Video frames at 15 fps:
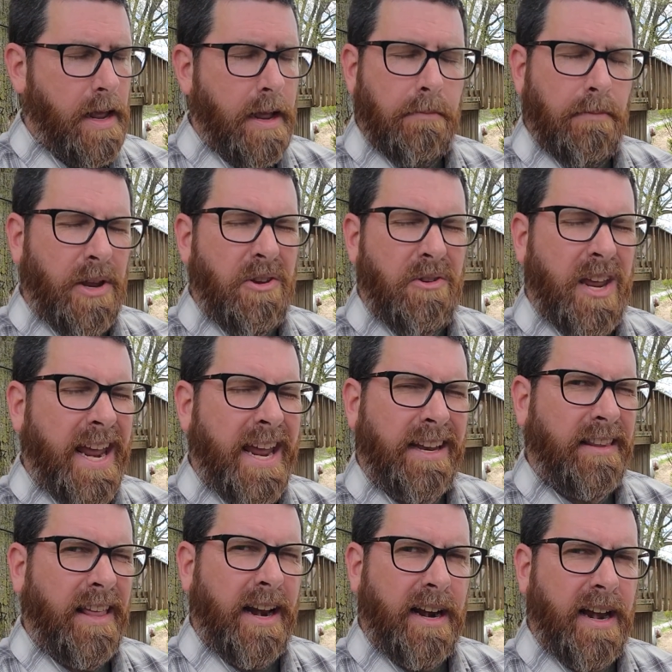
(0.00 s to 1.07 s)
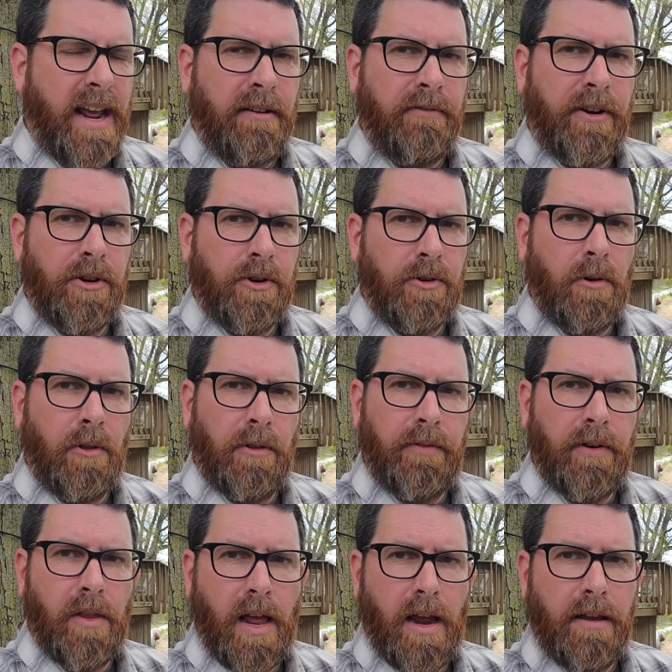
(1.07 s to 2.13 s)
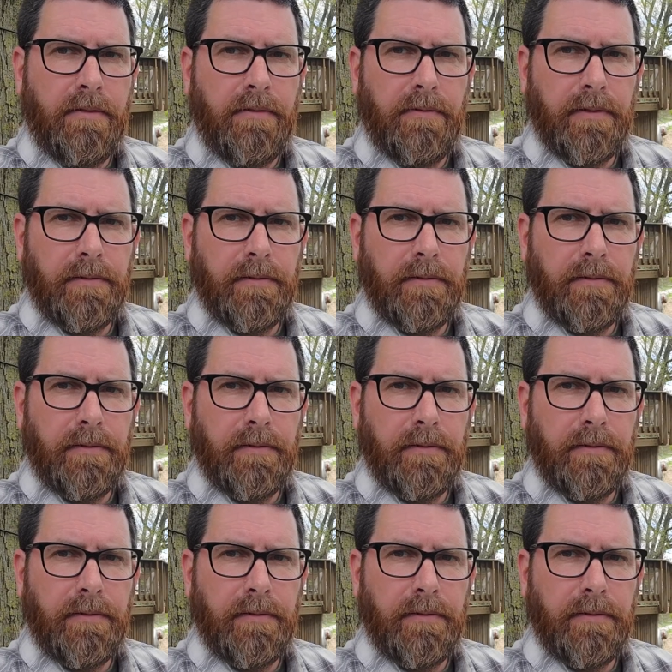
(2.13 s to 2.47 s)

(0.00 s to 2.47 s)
But you can't let it have control of your life.